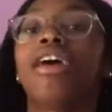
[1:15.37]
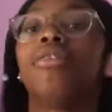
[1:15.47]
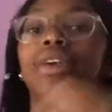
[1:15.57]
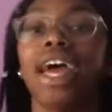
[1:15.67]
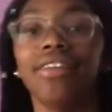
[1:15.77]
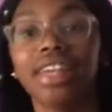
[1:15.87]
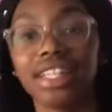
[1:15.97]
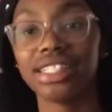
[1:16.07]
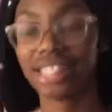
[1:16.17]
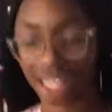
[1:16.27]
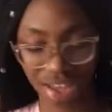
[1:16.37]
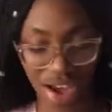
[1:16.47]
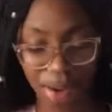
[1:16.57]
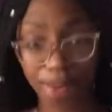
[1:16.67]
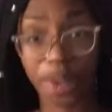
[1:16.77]
we have like this like
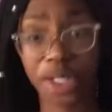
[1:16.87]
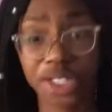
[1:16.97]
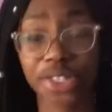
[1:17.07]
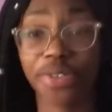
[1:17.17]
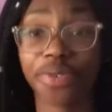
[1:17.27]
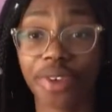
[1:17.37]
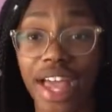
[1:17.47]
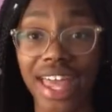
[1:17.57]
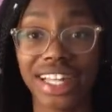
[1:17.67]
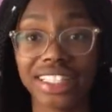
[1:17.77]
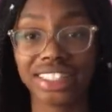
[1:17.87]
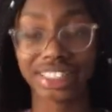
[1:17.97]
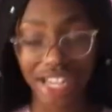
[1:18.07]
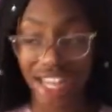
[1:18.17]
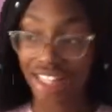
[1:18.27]
carpenter friend
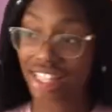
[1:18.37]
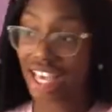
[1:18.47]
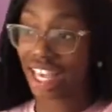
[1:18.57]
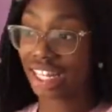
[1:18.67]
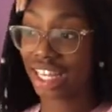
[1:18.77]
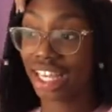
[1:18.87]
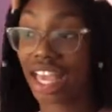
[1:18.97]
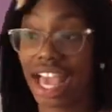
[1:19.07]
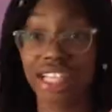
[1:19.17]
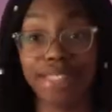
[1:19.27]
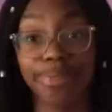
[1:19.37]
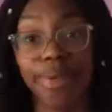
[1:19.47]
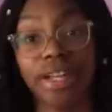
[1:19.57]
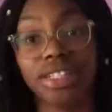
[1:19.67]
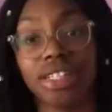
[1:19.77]
that like has
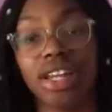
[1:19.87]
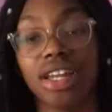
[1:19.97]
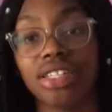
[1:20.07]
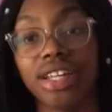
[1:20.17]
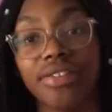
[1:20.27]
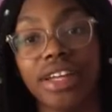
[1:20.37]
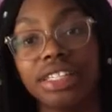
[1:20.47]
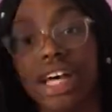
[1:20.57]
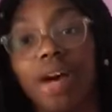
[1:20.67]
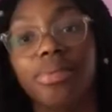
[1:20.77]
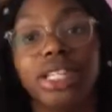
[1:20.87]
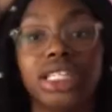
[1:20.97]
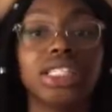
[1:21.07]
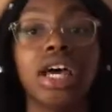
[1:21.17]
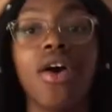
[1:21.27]
built a lot of stuff, has helped
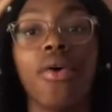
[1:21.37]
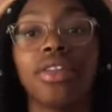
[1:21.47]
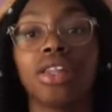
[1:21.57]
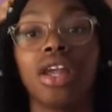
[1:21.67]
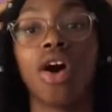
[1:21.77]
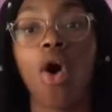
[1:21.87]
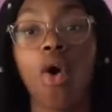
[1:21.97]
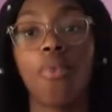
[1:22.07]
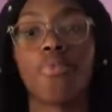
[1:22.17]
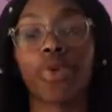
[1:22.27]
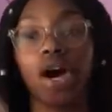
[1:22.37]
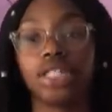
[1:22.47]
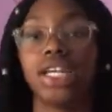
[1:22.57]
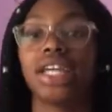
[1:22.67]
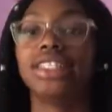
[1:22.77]
us with a lot of home
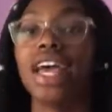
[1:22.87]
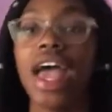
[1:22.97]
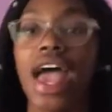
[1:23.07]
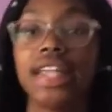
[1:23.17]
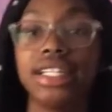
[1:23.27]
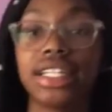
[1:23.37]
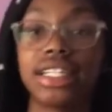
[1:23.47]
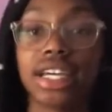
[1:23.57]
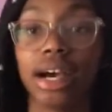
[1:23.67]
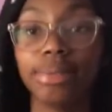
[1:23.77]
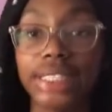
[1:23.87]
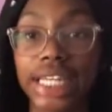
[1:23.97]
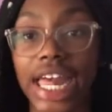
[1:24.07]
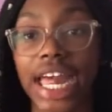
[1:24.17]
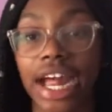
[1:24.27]
projects. And he's gonna come
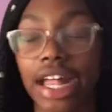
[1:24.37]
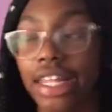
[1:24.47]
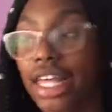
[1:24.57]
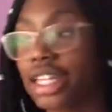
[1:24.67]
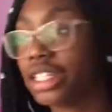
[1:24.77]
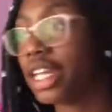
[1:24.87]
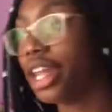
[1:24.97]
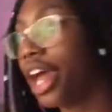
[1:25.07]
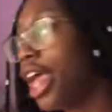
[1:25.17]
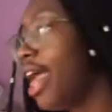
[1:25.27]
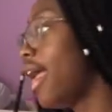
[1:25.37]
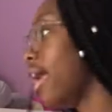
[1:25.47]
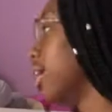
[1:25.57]
today, later tonight, and